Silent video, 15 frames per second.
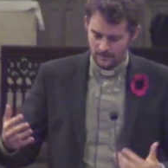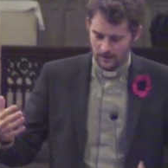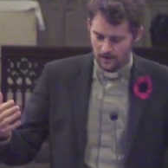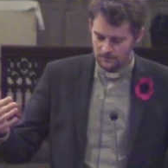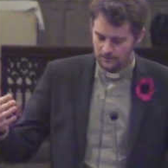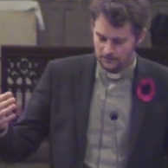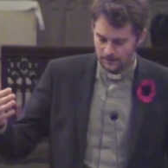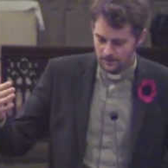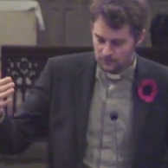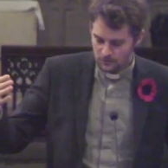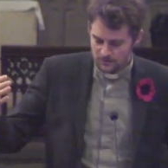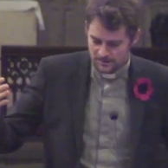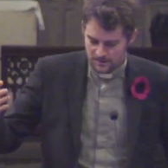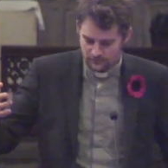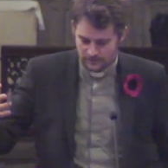I'm, I'm
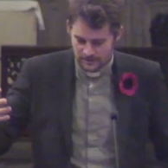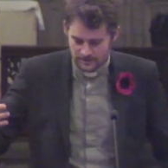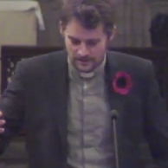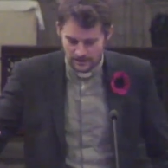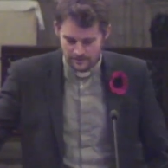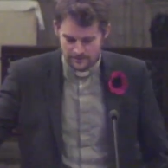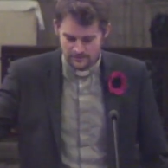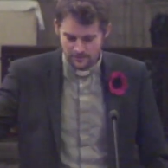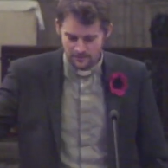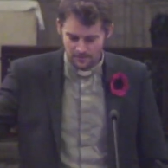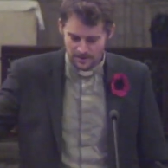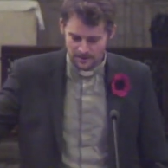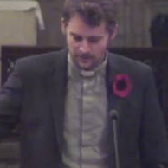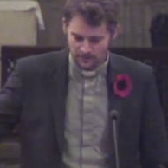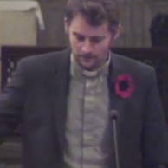also really encouraged when
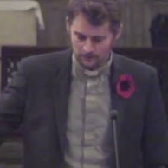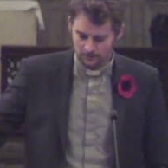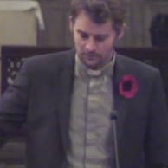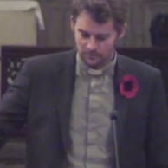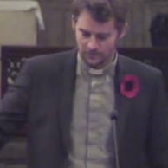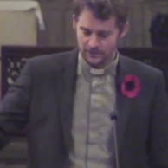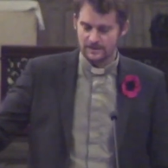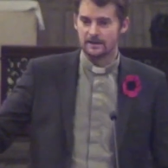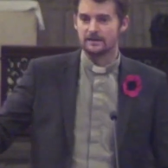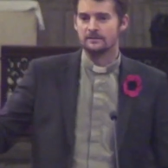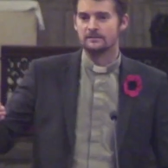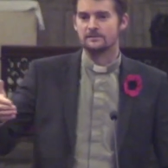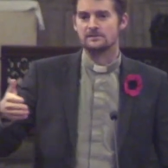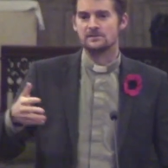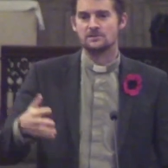people bring
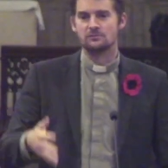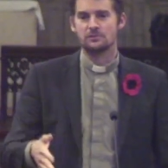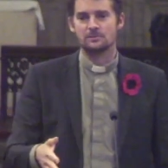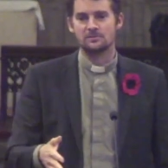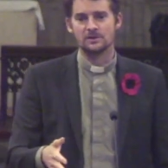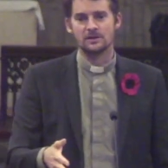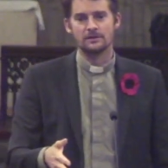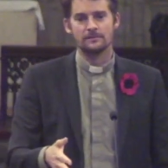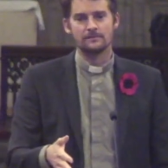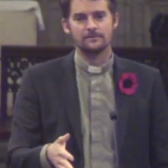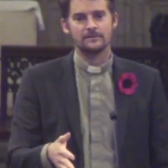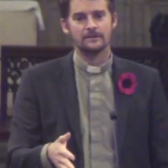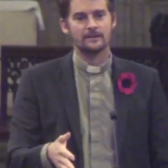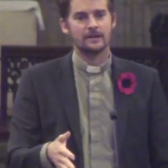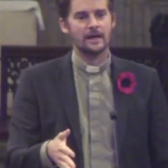in scripture
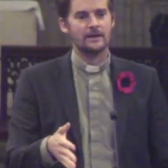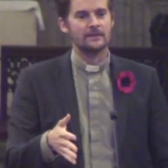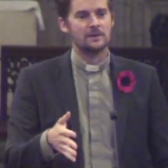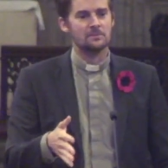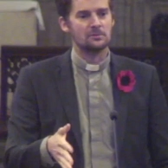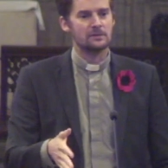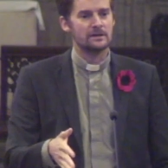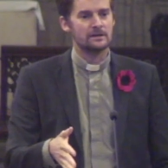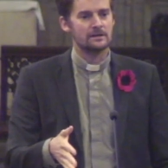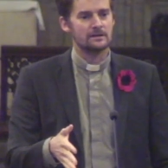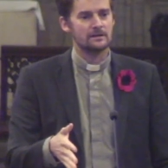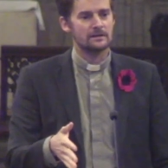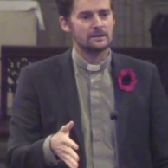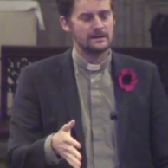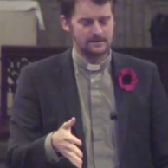and they bring,
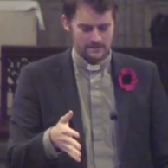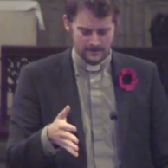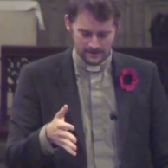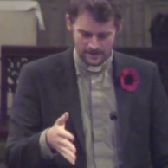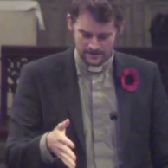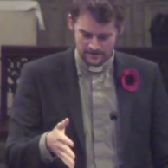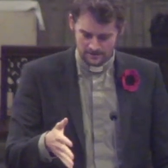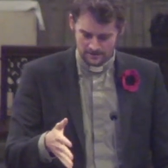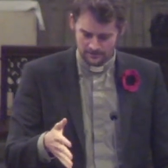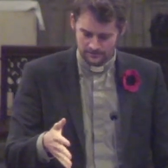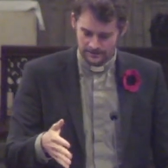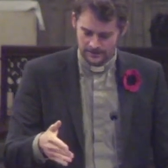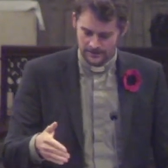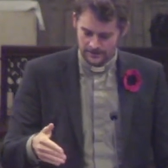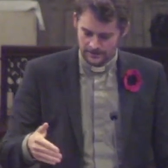it's a case of
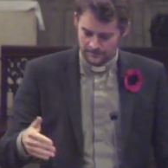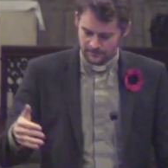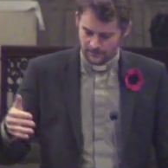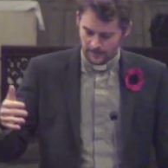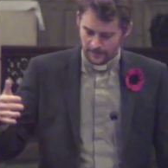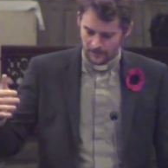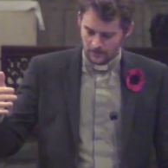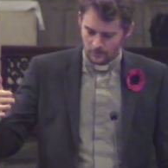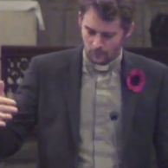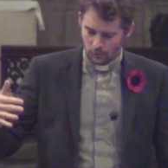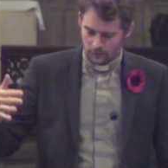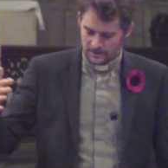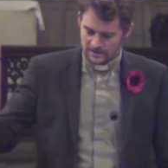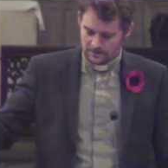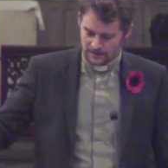
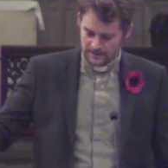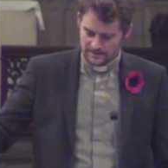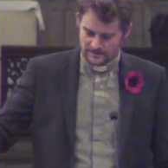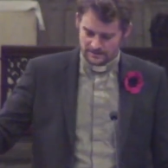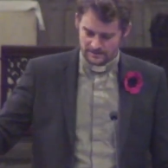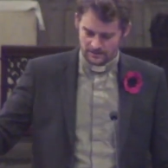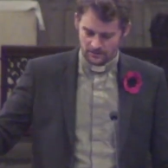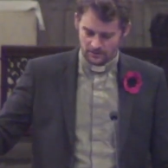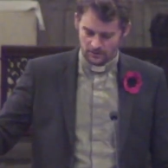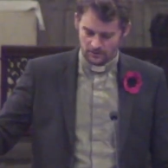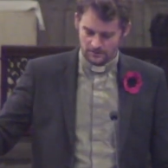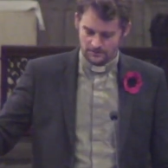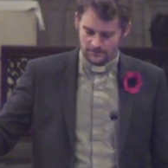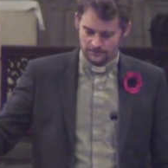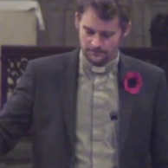what is pleasing to
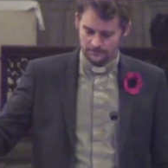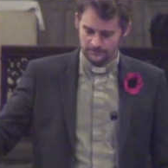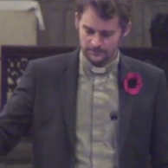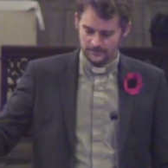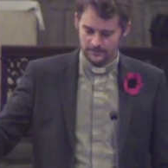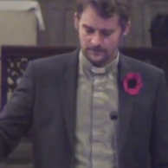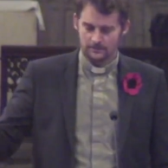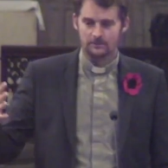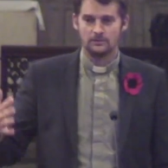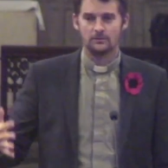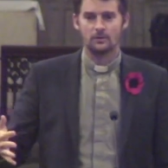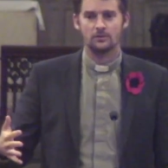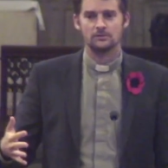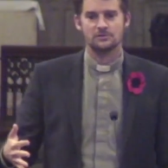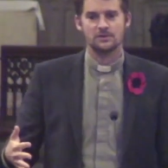God,
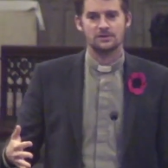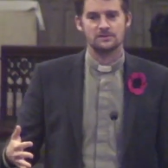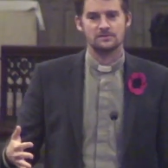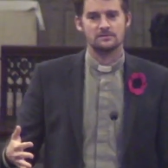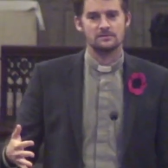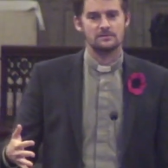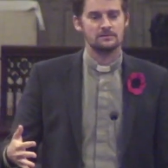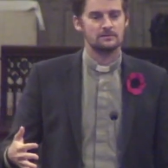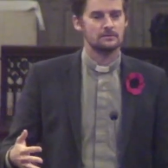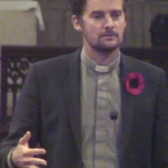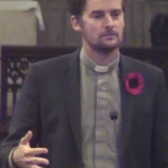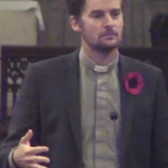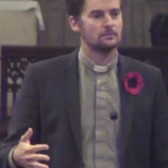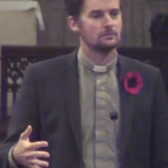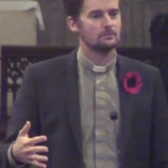not just
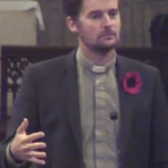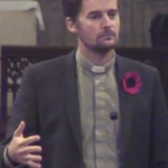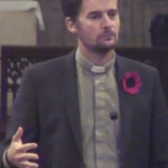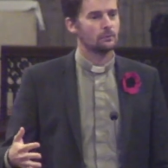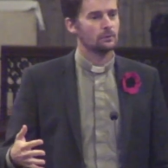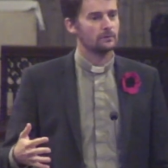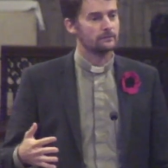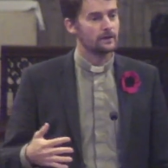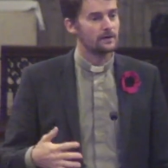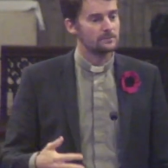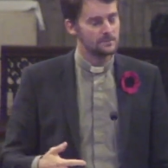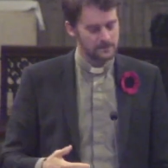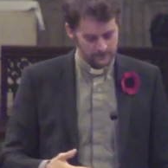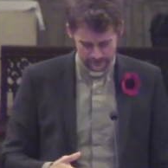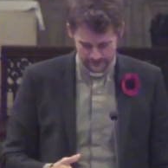what have I
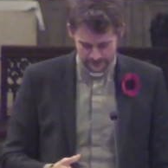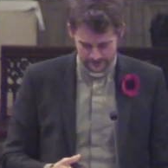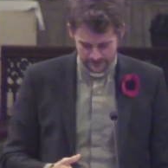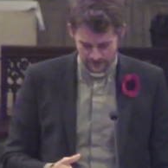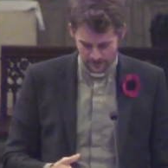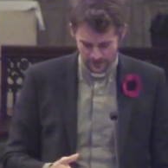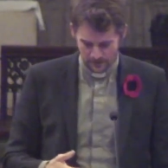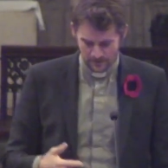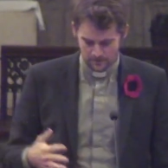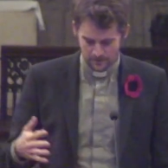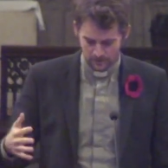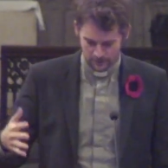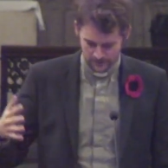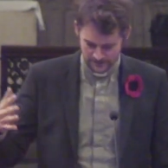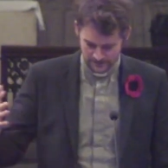been offended by,
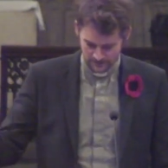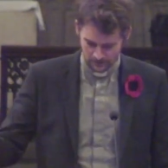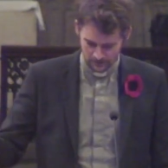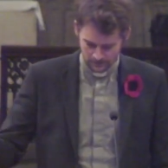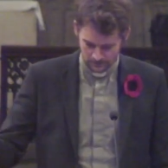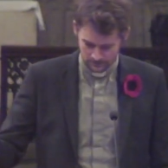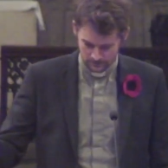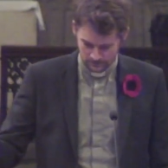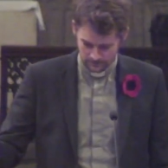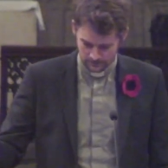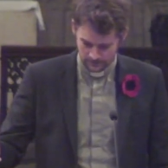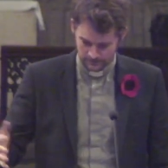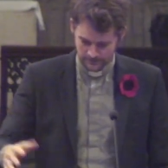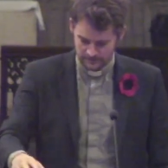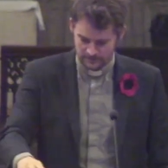but what is God
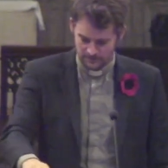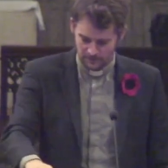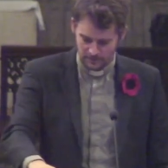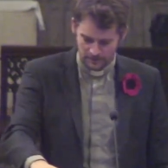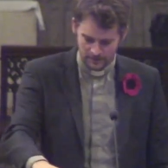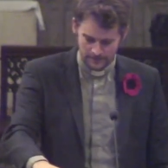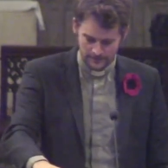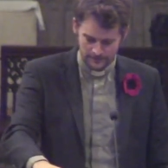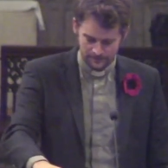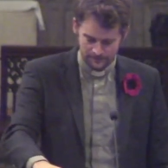offended by.